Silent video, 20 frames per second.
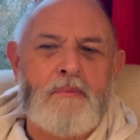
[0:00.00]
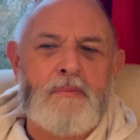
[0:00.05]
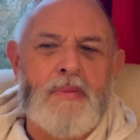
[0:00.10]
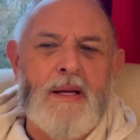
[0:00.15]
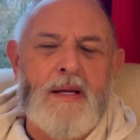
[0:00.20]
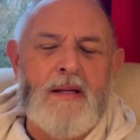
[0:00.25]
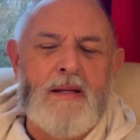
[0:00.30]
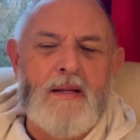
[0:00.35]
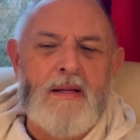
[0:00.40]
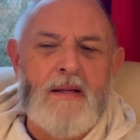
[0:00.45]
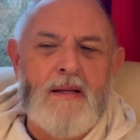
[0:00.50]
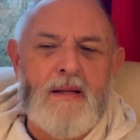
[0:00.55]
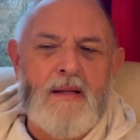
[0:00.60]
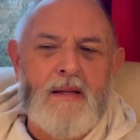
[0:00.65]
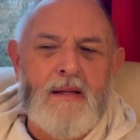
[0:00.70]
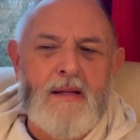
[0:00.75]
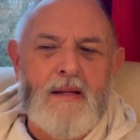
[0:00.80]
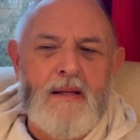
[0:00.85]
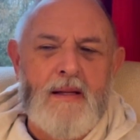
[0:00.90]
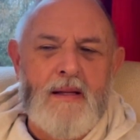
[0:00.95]
But
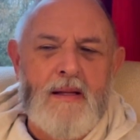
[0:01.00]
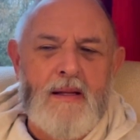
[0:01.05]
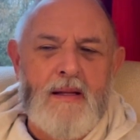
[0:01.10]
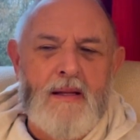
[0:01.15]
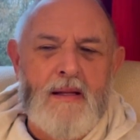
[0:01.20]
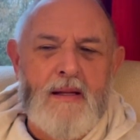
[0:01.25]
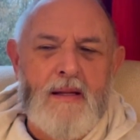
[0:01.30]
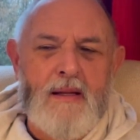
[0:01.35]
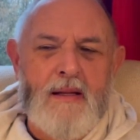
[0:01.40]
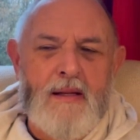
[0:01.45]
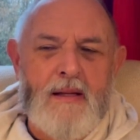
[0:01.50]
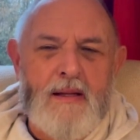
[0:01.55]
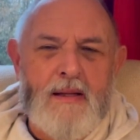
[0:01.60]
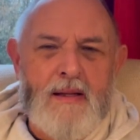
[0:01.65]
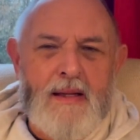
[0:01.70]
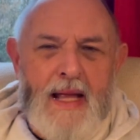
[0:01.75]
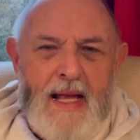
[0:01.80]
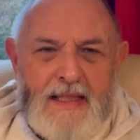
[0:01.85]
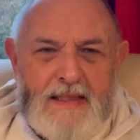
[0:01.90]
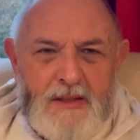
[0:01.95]

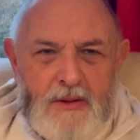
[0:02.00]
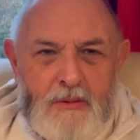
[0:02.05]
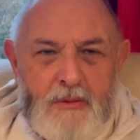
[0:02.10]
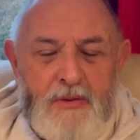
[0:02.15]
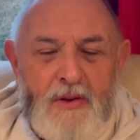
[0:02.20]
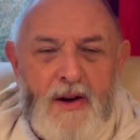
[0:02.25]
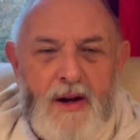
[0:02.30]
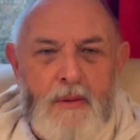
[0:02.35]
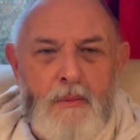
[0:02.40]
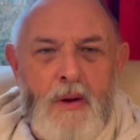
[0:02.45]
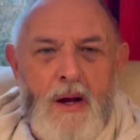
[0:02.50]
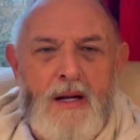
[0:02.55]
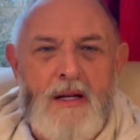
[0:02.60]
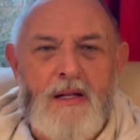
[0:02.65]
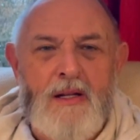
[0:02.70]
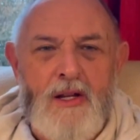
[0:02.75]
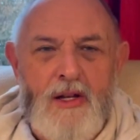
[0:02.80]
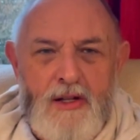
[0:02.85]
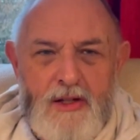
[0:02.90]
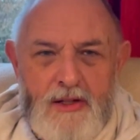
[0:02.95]
that's all very well
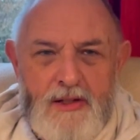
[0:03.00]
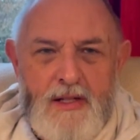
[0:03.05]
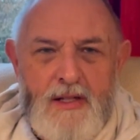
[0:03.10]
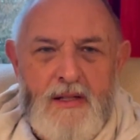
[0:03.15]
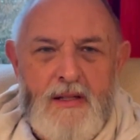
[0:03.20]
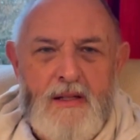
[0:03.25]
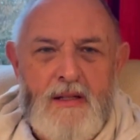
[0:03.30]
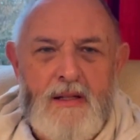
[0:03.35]
and good.